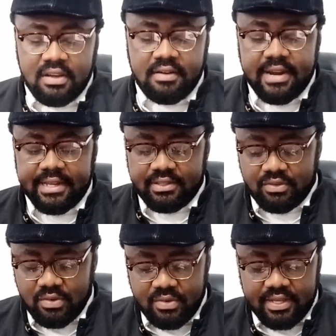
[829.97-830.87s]
Alright,
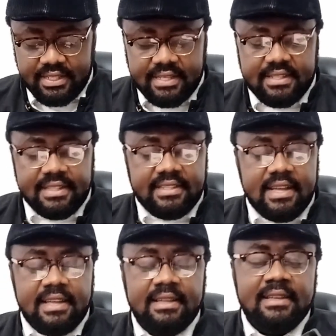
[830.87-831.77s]
so it's a
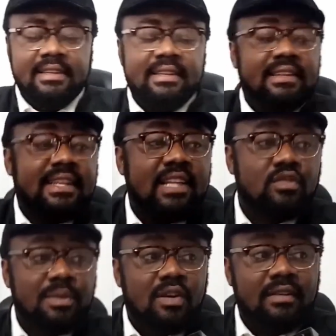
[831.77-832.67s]
SATA that
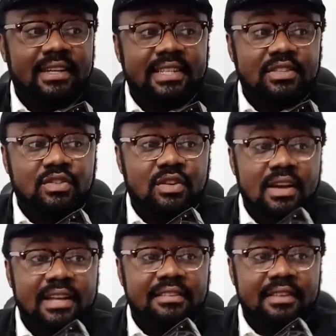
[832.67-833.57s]
will be connected to your
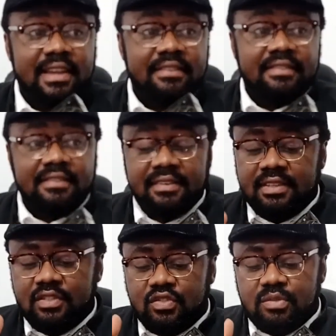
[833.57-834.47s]
hard drive
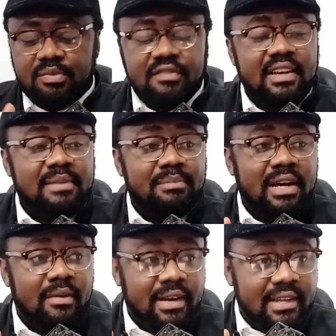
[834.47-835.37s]
to provide
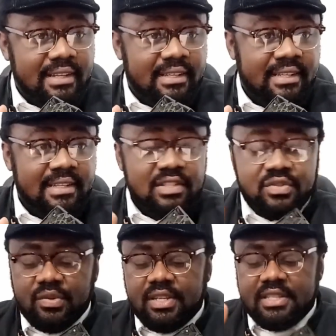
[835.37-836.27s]
power.
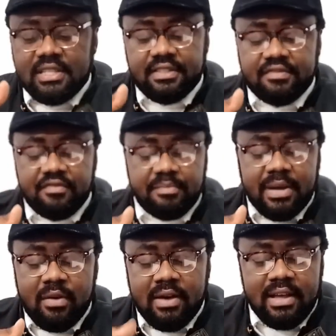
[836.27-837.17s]
So this is
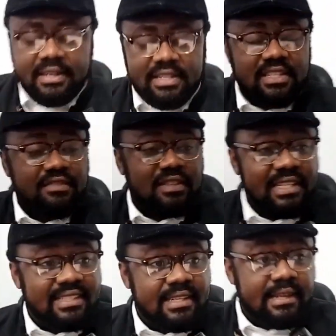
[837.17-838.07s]
power, this is for
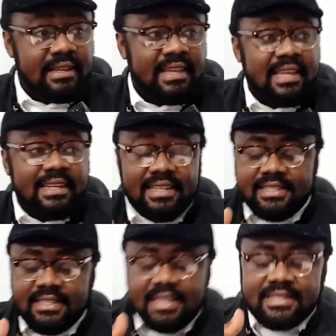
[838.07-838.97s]
data. This
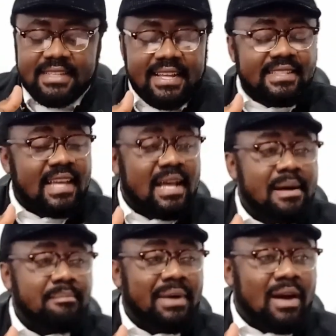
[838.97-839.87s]
is a SATA
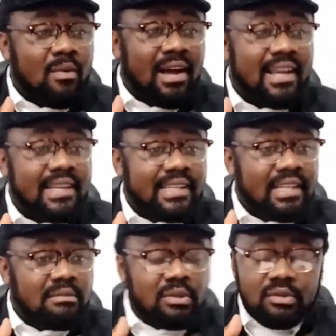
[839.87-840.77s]
power
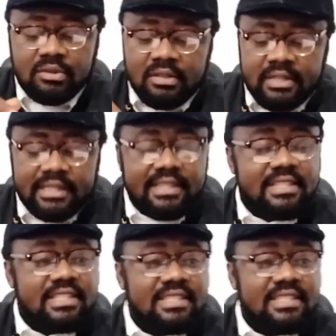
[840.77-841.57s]
cable. This is